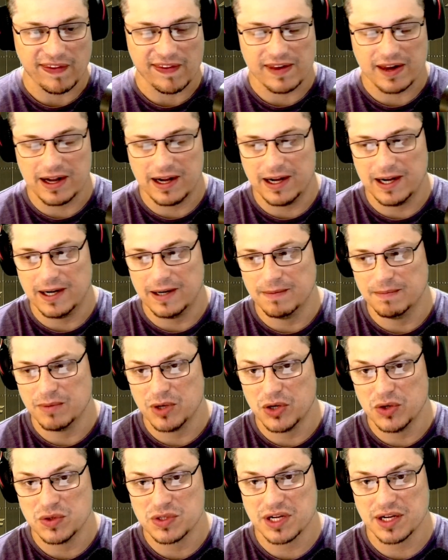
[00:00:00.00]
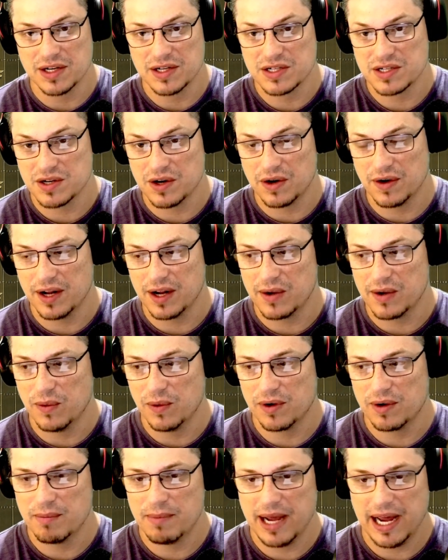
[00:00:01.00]
who's going to start at
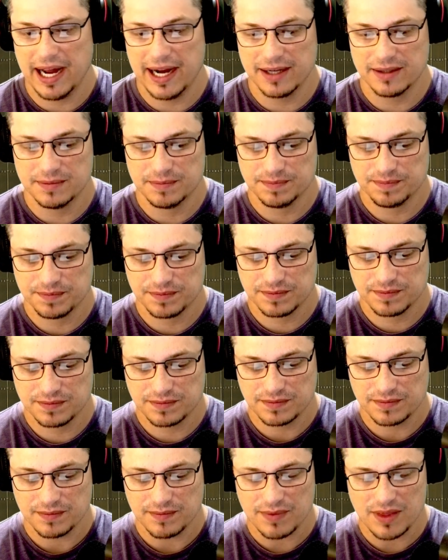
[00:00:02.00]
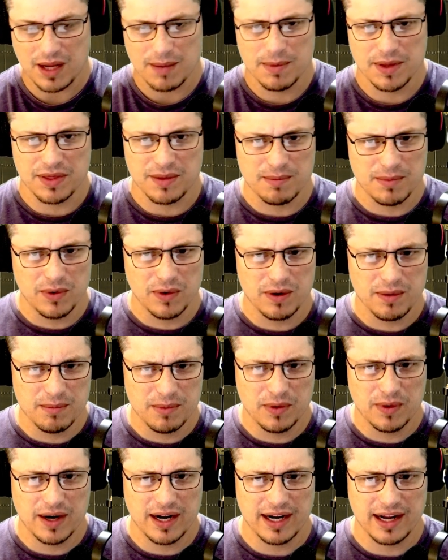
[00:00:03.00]
quarterback. But the more and
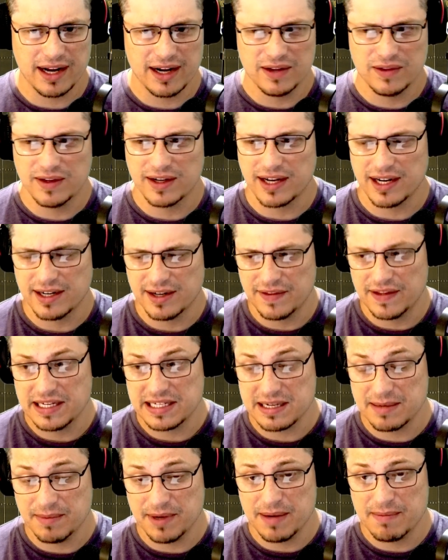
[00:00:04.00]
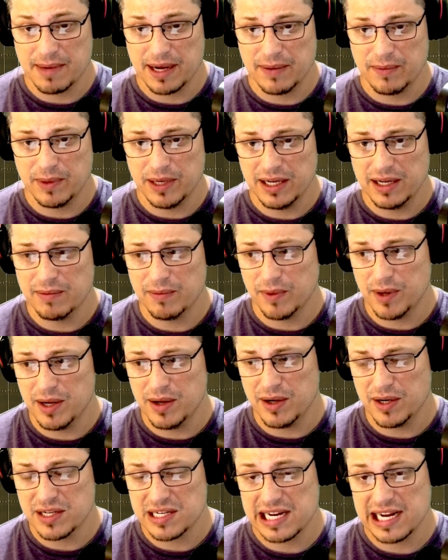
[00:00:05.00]
more I kind of look into this, I'm like, man, we
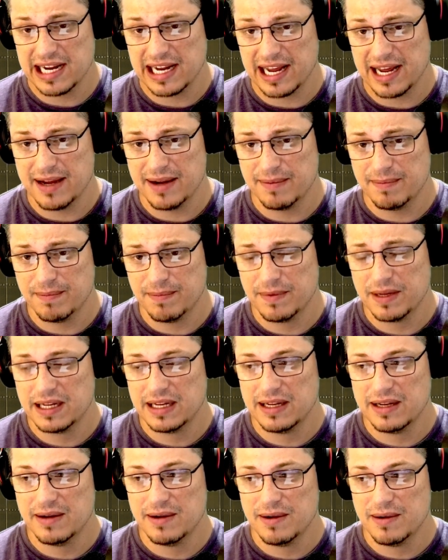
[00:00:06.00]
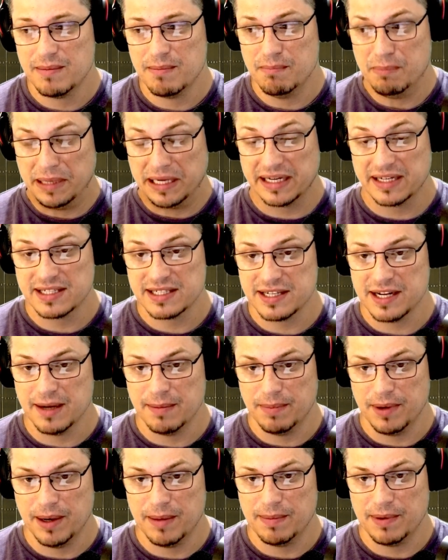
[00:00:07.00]
could take a big
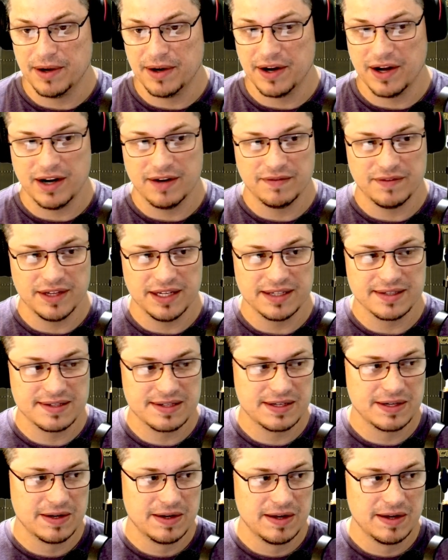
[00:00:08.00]
step up on offense